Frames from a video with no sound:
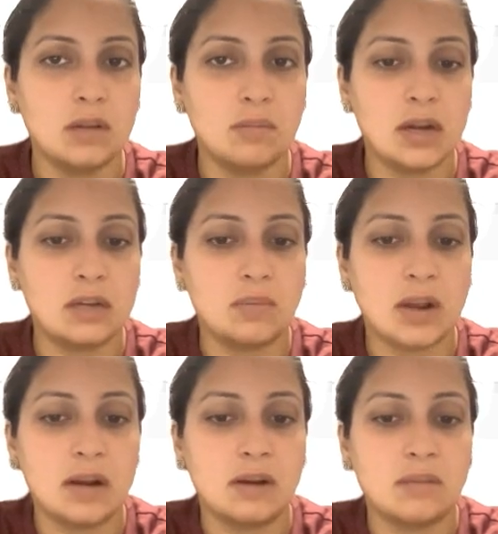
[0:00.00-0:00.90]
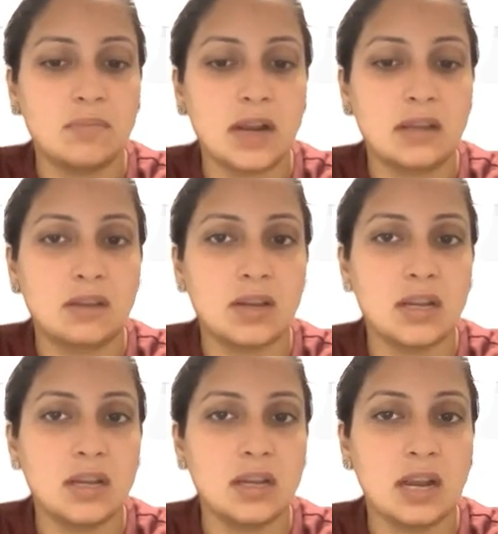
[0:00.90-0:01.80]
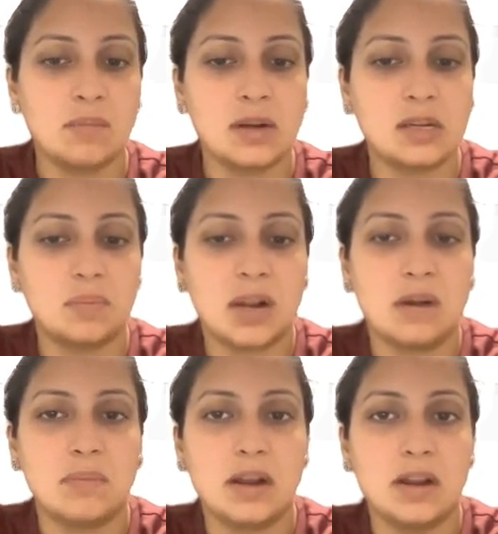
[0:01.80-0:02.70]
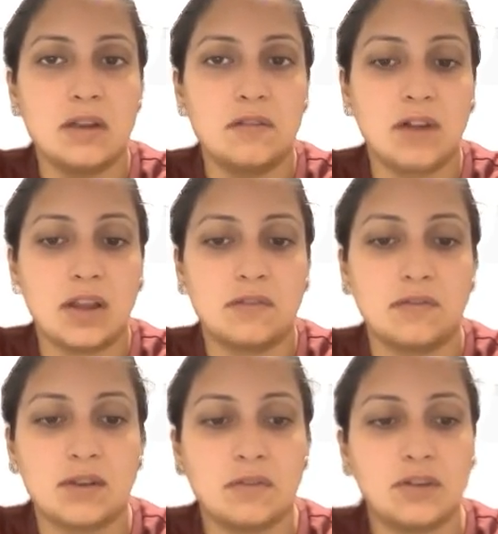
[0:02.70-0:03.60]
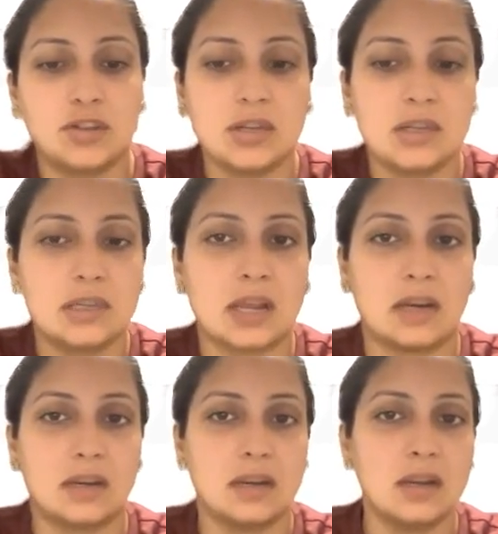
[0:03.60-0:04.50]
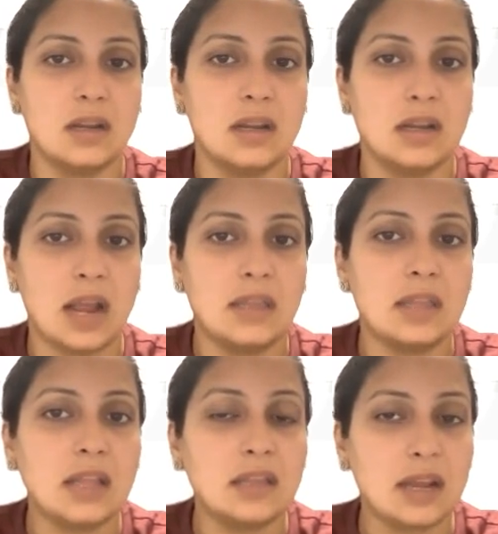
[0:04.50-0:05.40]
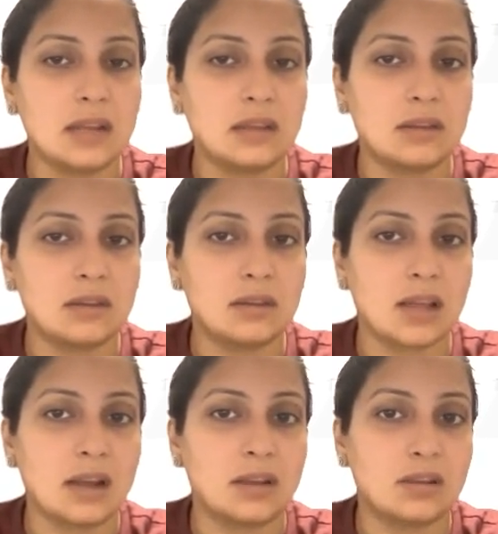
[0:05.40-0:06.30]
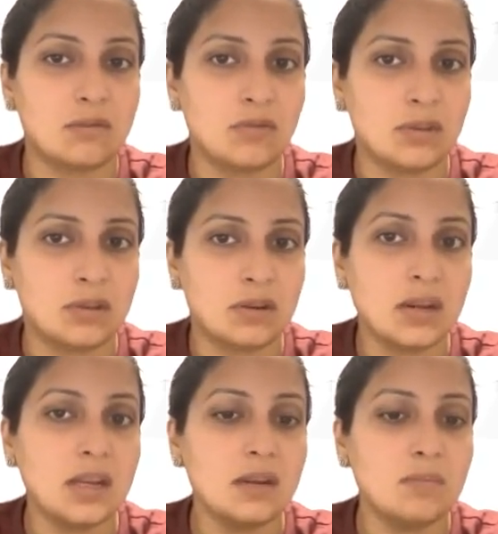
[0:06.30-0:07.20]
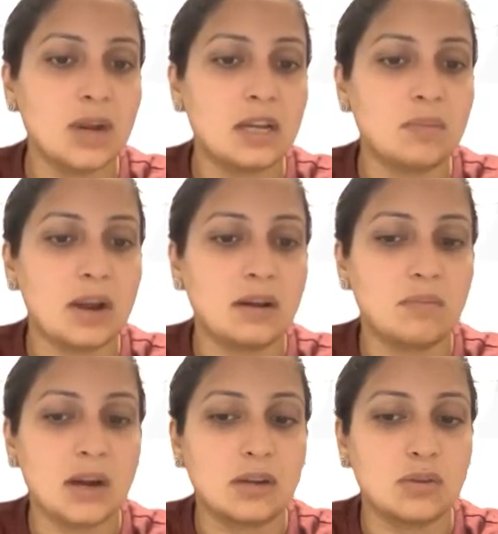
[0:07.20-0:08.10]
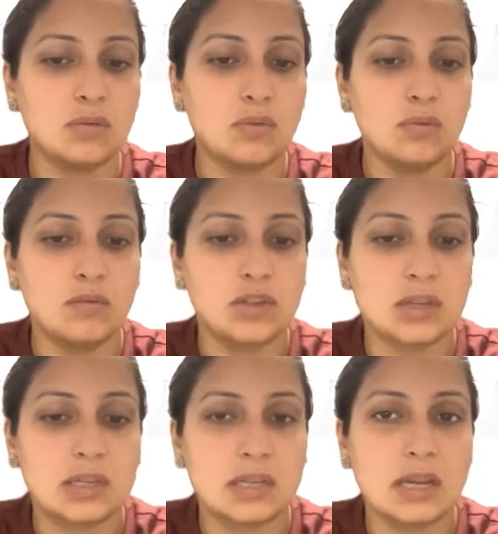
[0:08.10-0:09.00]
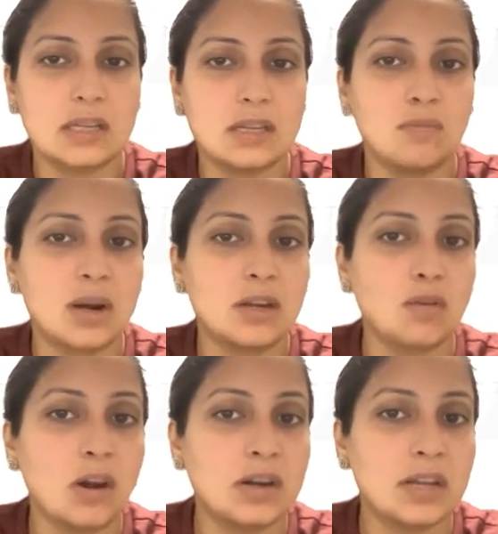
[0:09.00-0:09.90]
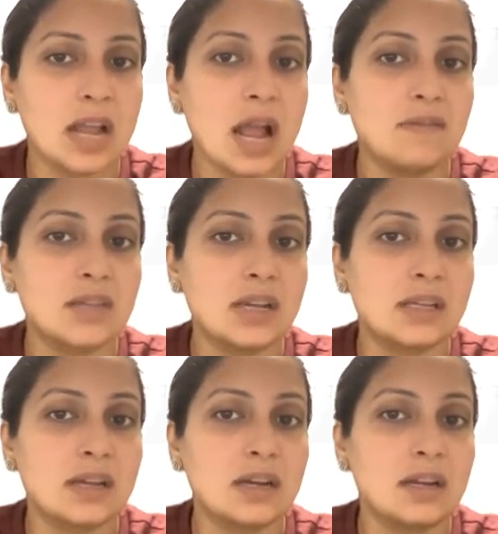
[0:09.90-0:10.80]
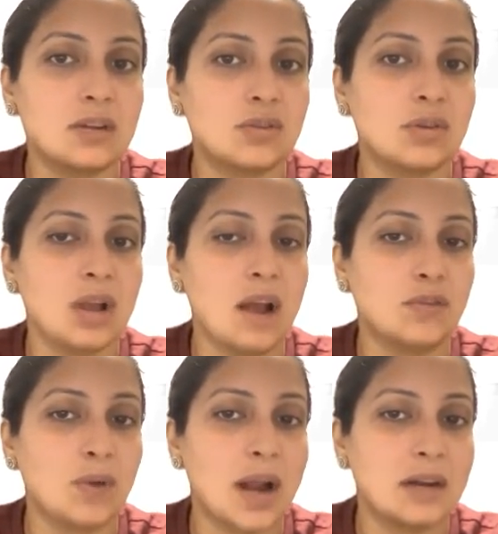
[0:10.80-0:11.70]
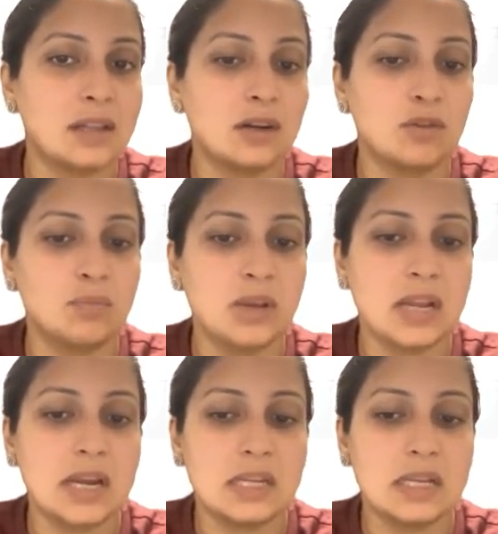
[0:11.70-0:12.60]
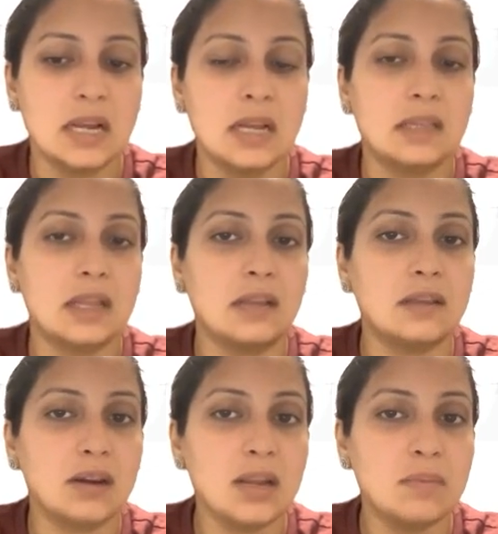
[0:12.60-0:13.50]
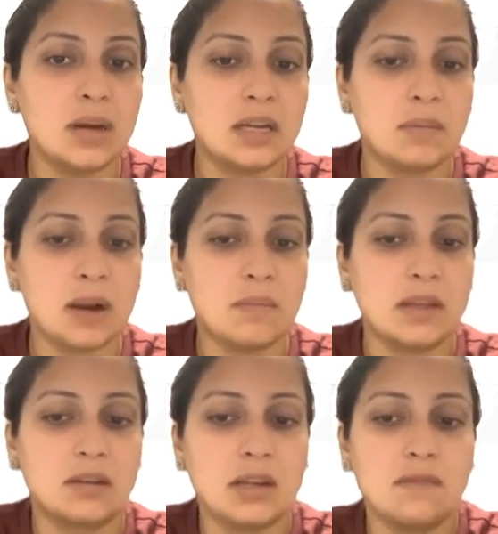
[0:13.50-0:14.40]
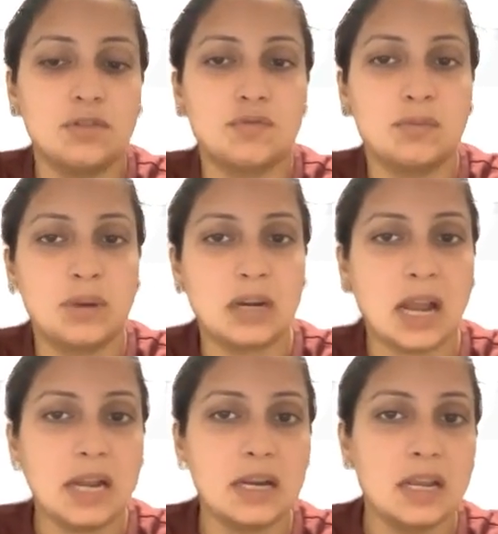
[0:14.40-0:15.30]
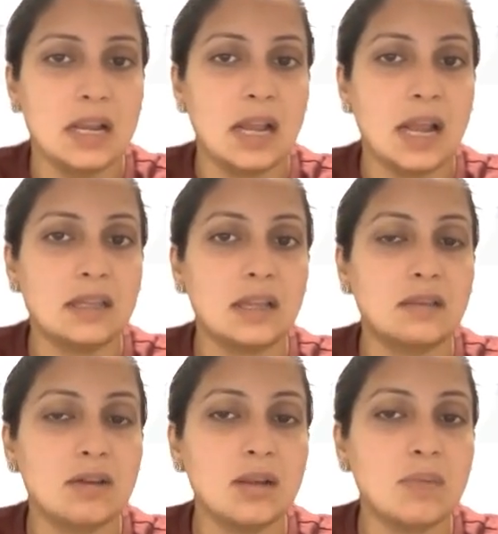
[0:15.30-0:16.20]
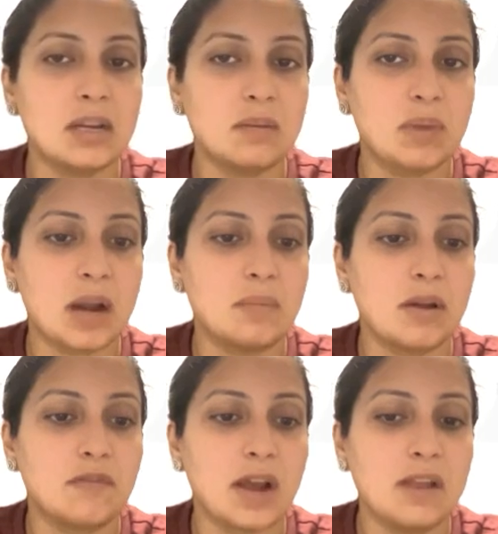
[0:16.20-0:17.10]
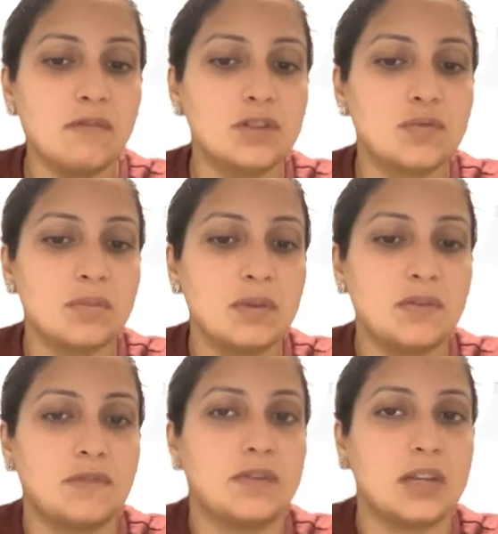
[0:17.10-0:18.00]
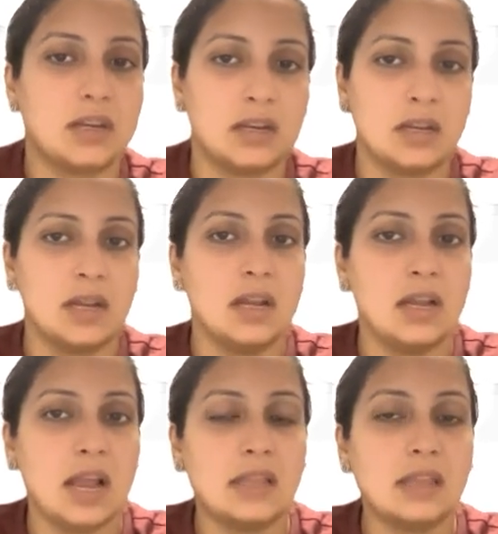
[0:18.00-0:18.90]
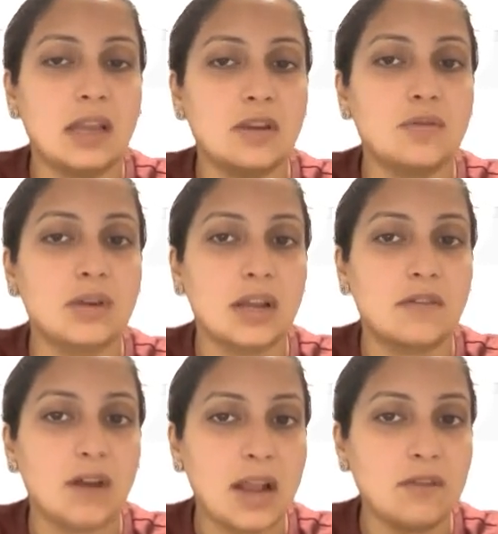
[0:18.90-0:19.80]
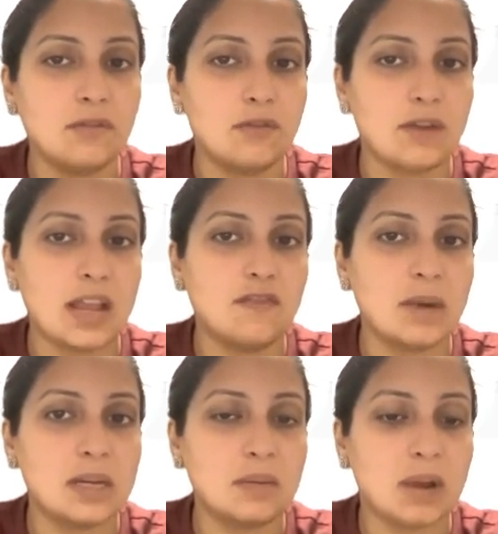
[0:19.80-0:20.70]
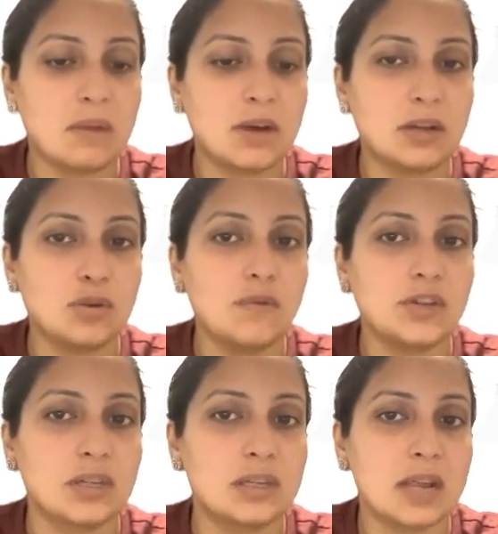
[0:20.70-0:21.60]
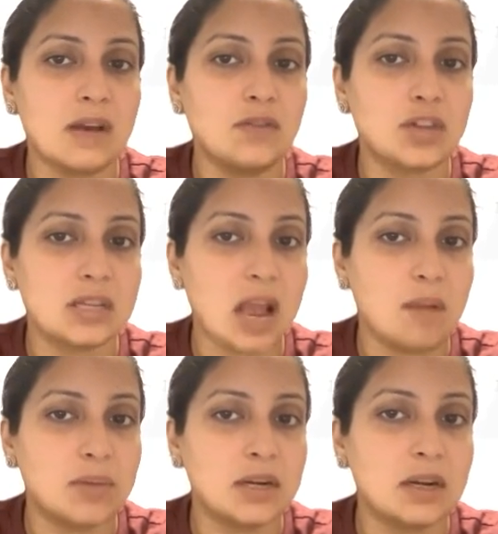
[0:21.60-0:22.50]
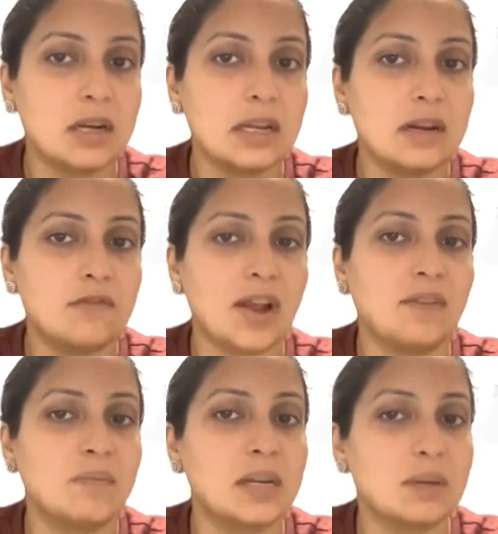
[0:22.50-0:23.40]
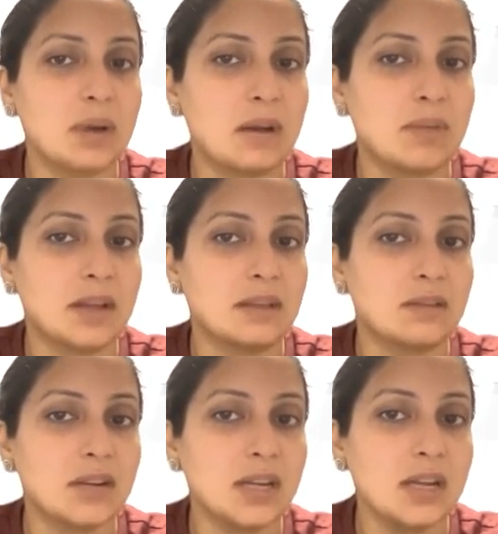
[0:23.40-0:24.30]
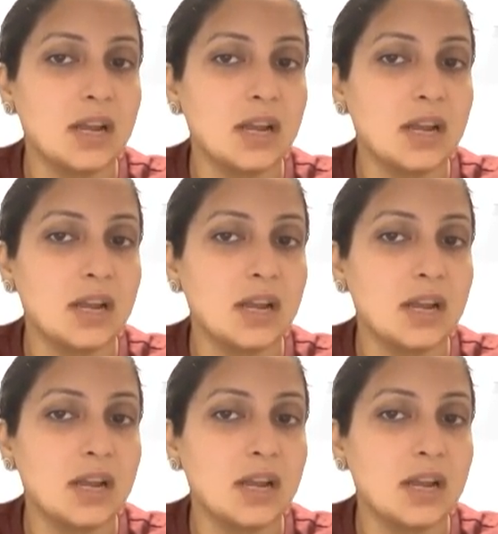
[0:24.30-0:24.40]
multiplied it by 3 and multiplied by 5, which is 10. And then take 3, multiplied it by 2, which is 6, but you already have 6 earlier, so you have to handle the duplicates. Then 3 multiplied by 3, which would be 9, and then 3 multiplied by 5, which would be 15. And then you take 5 multiplied by 2, which is 10, which has happened earlier, and 5 multiplied by 3,